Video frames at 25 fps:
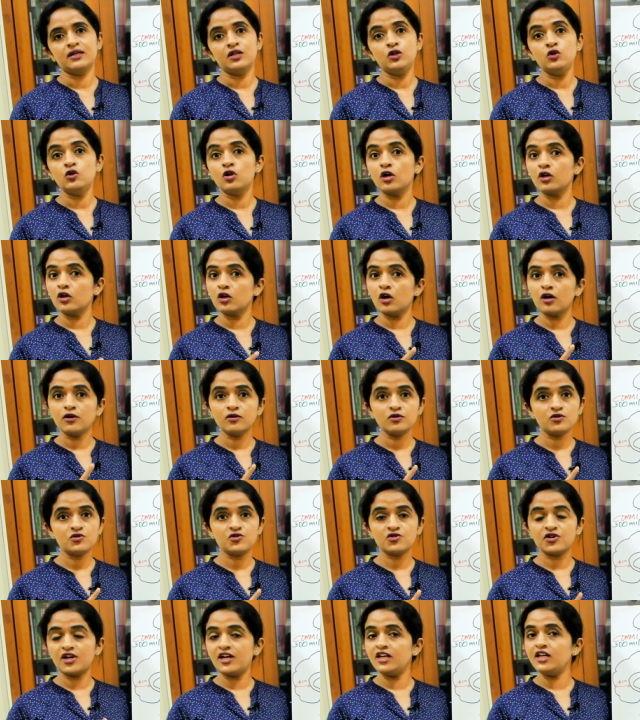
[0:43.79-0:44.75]
You are
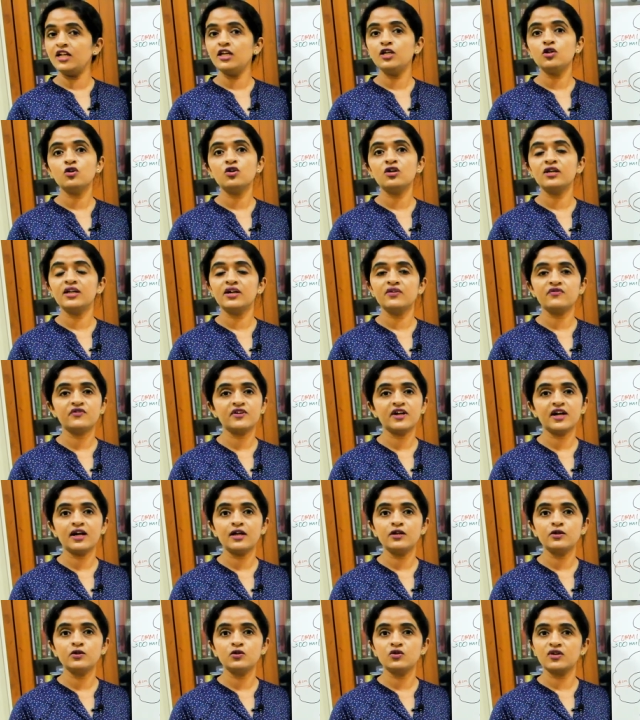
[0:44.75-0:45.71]
not training your left
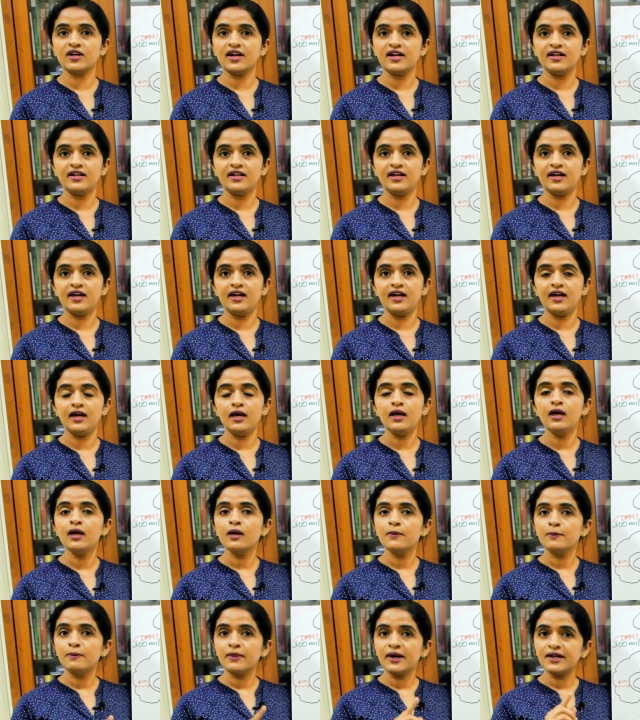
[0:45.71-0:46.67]
hand to write
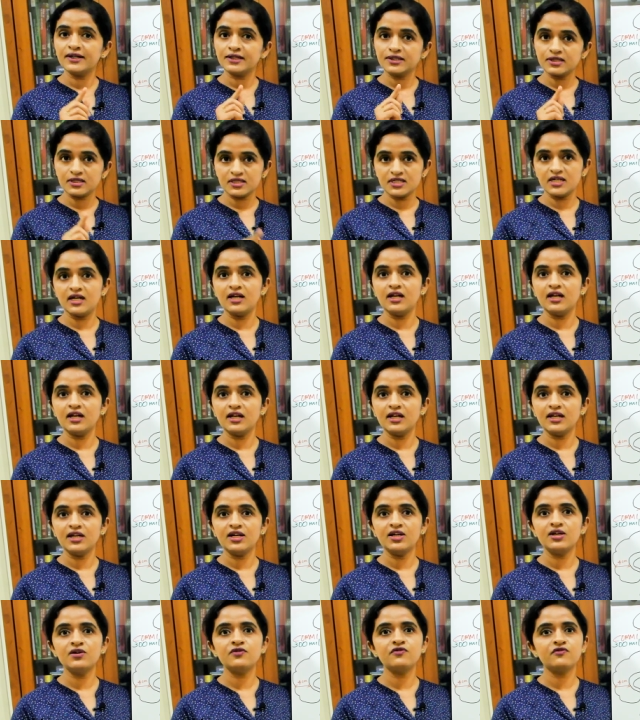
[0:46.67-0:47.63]
A, but
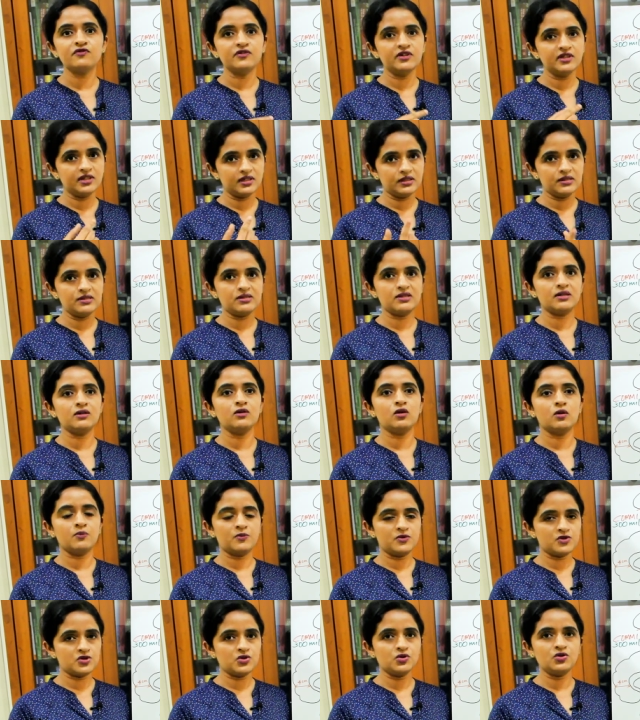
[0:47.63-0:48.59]
still if there is an
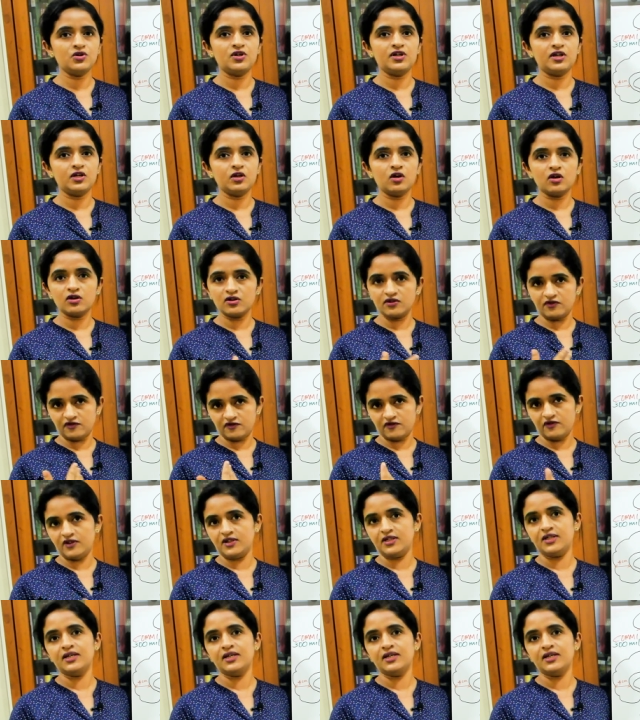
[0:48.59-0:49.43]
opportunity or if,